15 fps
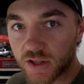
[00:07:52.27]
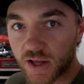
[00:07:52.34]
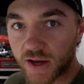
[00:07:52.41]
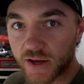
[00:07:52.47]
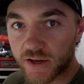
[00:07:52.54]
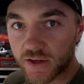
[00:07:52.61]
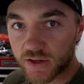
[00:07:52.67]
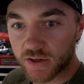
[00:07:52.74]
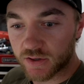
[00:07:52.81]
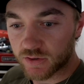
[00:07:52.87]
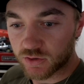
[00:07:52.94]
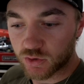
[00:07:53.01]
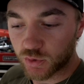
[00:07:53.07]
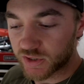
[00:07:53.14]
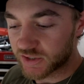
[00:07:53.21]
like
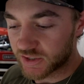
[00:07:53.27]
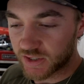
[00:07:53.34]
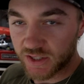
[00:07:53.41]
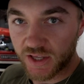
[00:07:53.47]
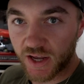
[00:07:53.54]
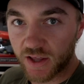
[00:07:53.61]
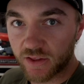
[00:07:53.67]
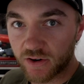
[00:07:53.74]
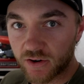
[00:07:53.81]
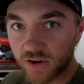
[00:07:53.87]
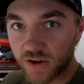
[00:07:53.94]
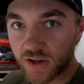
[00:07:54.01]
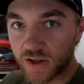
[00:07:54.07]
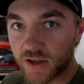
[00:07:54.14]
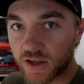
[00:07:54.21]
twisting together
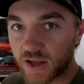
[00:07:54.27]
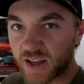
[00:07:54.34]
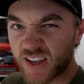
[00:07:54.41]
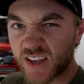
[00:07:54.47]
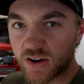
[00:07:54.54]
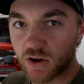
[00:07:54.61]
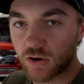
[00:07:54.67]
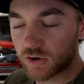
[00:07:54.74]
and getting all